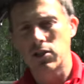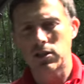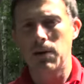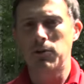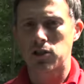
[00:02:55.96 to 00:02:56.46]

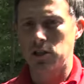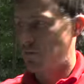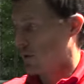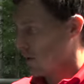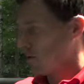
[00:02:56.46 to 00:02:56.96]
just how much
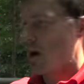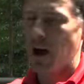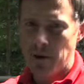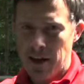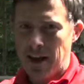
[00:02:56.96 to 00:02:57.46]
stuff you can
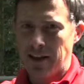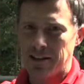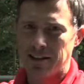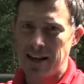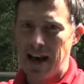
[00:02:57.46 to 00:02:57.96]
cram
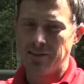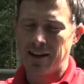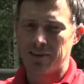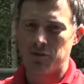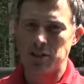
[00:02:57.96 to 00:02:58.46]
into this
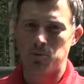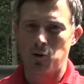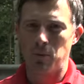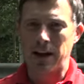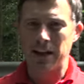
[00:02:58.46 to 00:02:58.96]
Audi A3
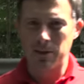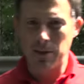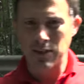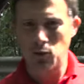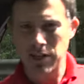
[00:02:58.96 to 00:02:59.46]
Sportback, click up
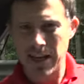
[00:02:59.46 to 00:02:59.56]
there to watch